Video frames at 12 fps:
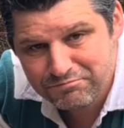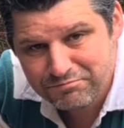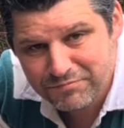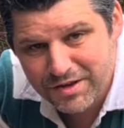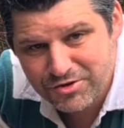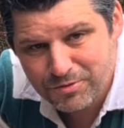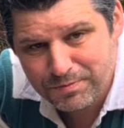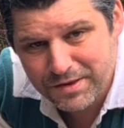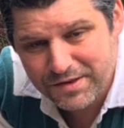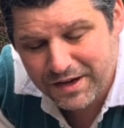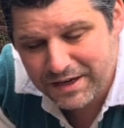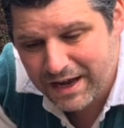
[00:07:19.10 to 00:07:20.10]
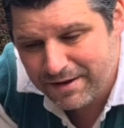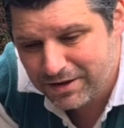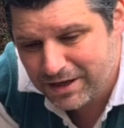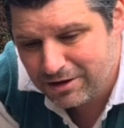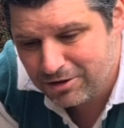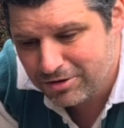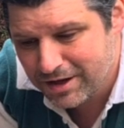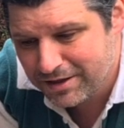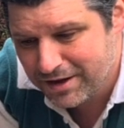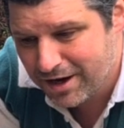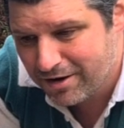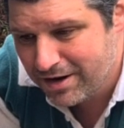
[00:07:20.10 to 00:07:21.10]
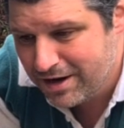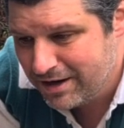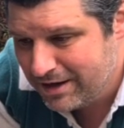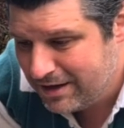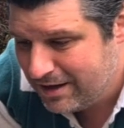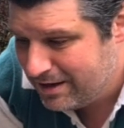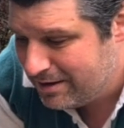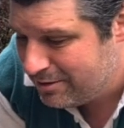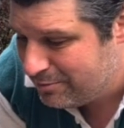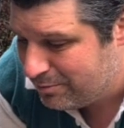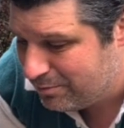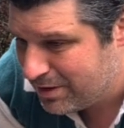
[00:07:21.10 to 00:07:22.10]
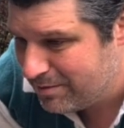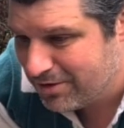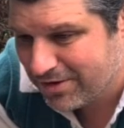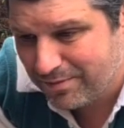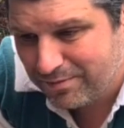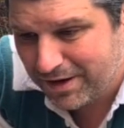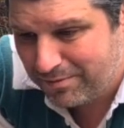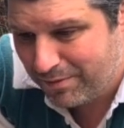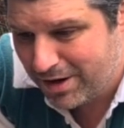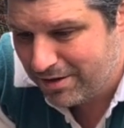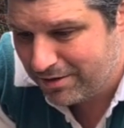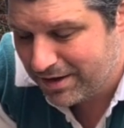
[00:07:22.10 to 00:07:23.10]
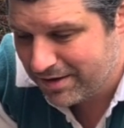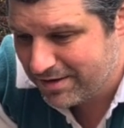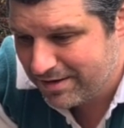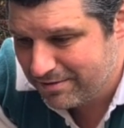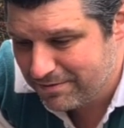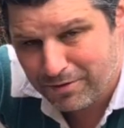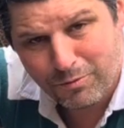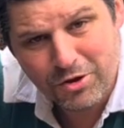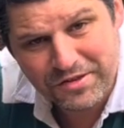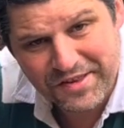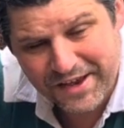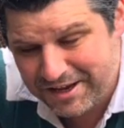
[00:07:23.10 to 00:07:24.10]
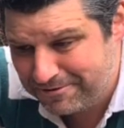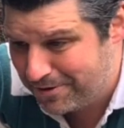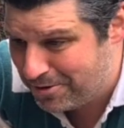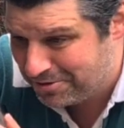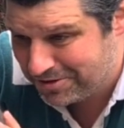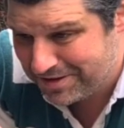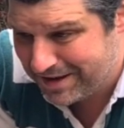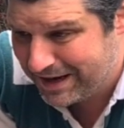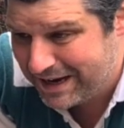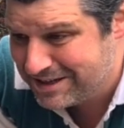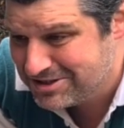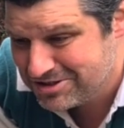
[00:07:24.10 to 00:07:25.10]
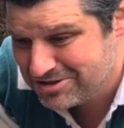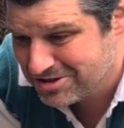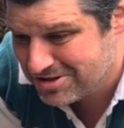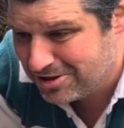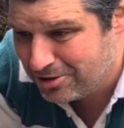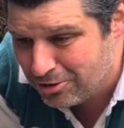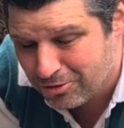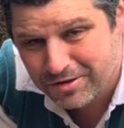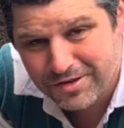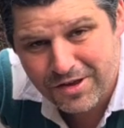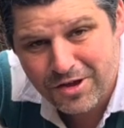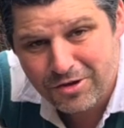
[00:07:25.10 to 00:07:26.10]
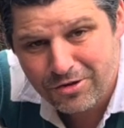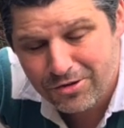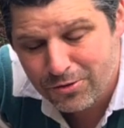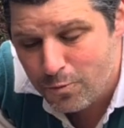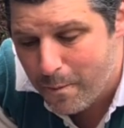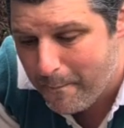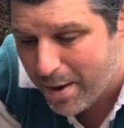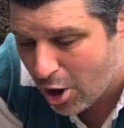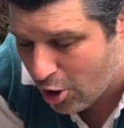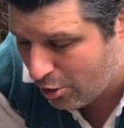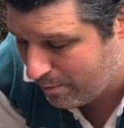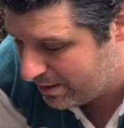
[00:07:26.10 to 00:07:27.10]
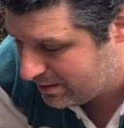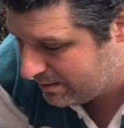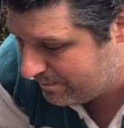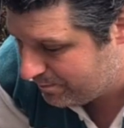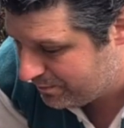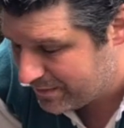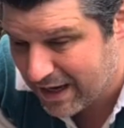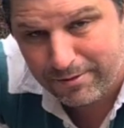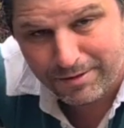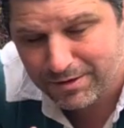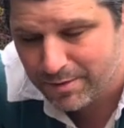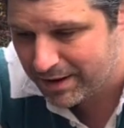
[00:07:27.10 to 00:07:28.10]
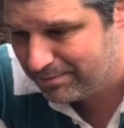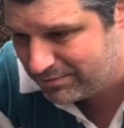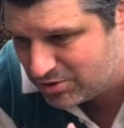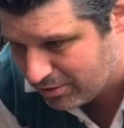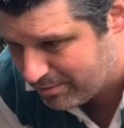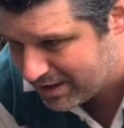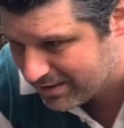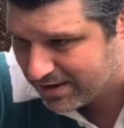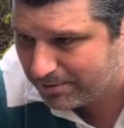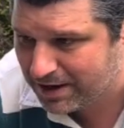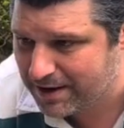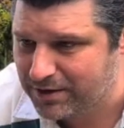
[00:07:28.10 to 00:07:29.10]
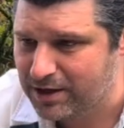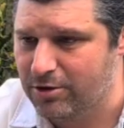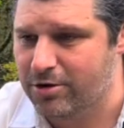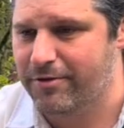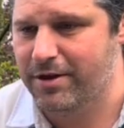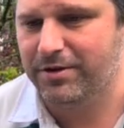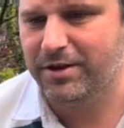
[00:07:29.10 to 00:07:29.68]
let's jump inside and have a little look in there. But I'm just admiring this for 1 second, folks, because that engine just looks superb. Anyway, come on, join me inside. We'll have a little look around